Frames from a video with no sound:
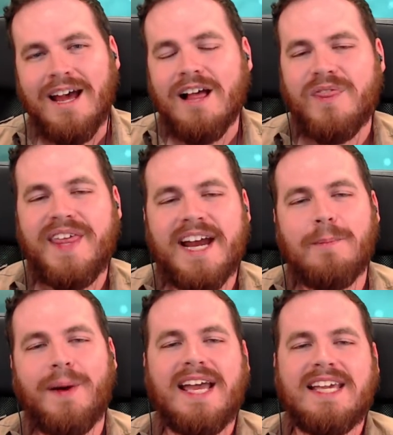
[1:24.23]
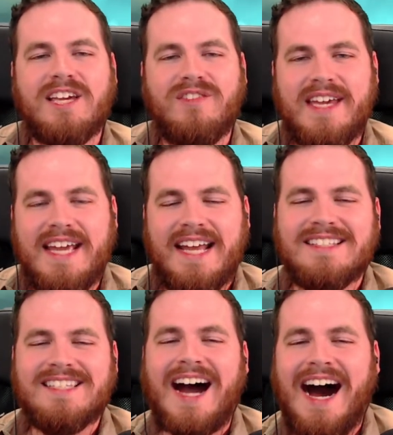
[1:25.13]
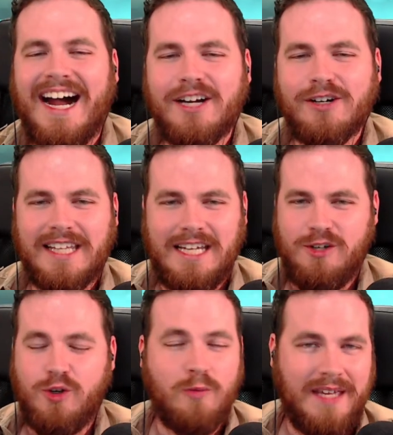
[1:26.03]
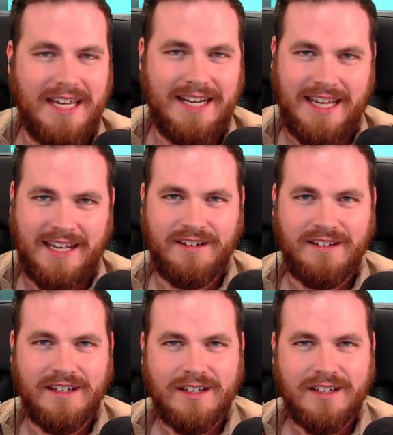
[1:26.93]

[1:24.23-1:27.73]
thereby giving entirely new meaning